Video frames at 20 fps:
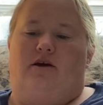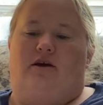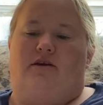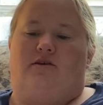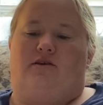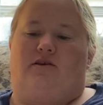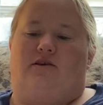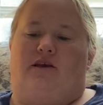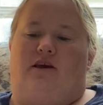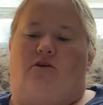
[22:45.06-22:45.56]

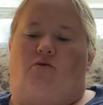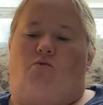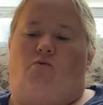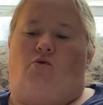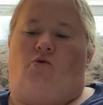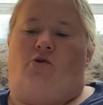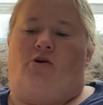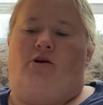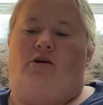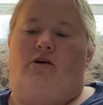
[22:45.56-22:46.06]
said
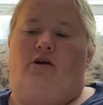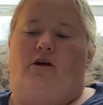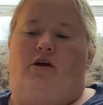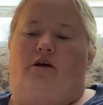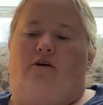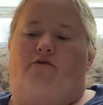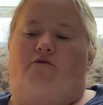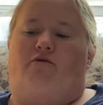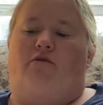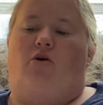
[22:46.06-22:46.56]
Aurora.
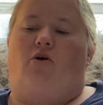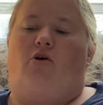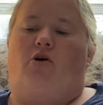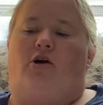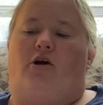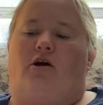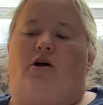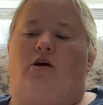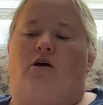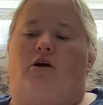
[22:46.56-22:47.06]

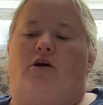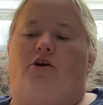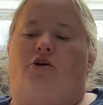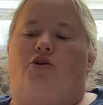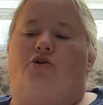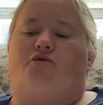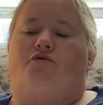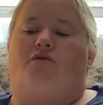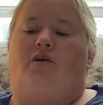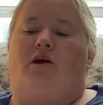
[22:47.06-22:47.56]
Flora,
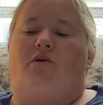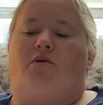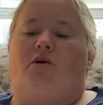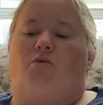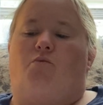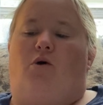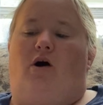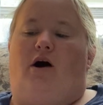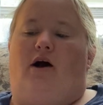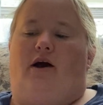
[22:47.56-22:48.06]
you're very
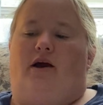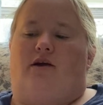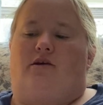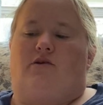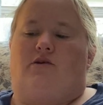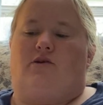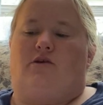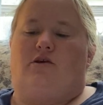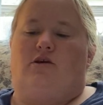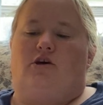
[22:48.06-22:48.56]

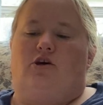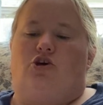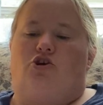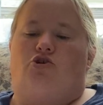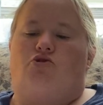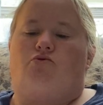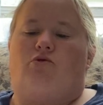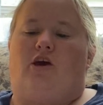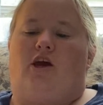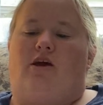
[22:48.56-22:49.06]
wise.
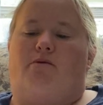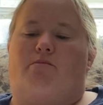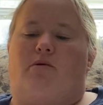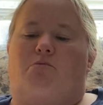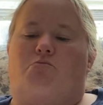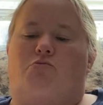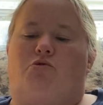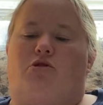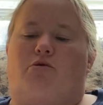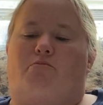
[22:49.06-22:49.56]
You came
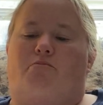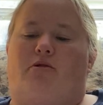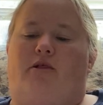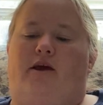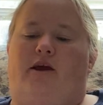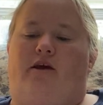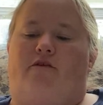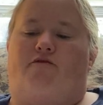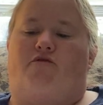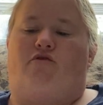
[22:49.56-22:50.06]
up with a
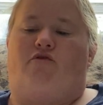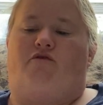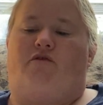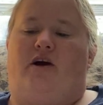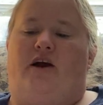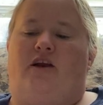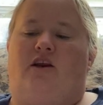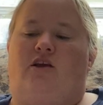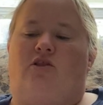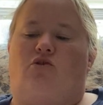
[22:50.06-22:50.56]
plan for
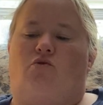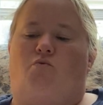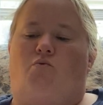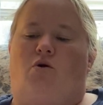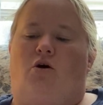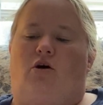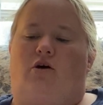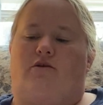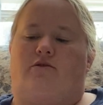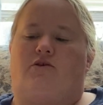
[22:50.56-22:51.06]
finding the
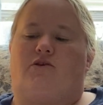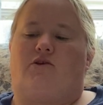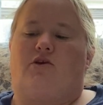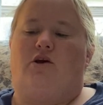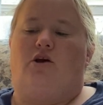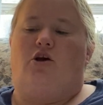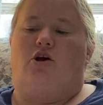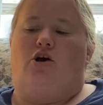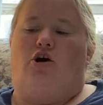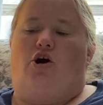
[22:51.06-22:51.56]
wands.
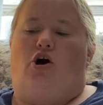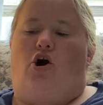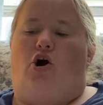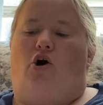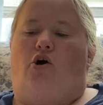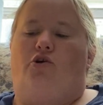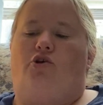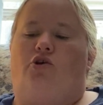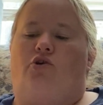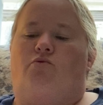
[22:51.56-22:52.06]

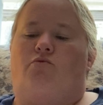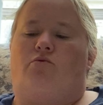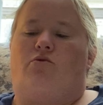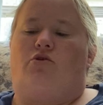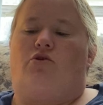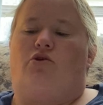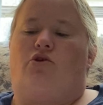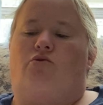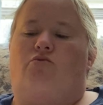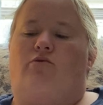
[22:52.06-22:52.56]
All you,
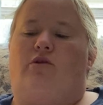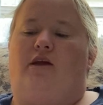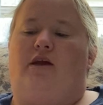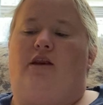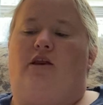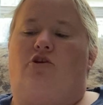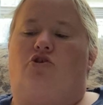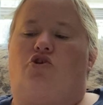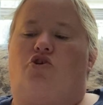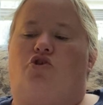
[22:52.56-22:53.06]
you
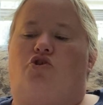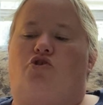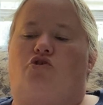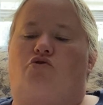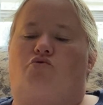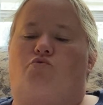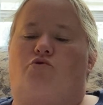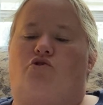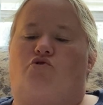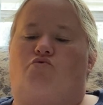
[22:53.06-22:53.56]
needed to
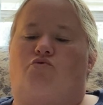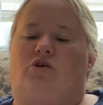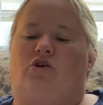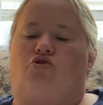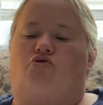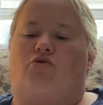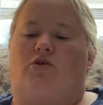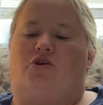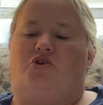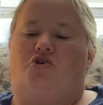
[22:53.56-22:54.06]
do was
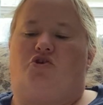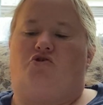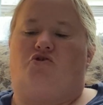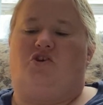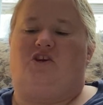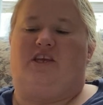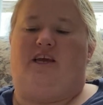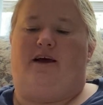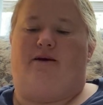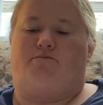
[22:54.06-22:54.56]
retrace your
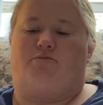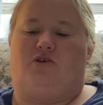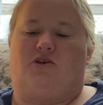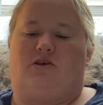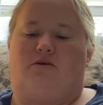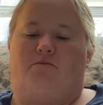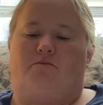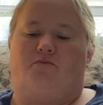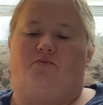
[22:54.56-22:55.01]
steps.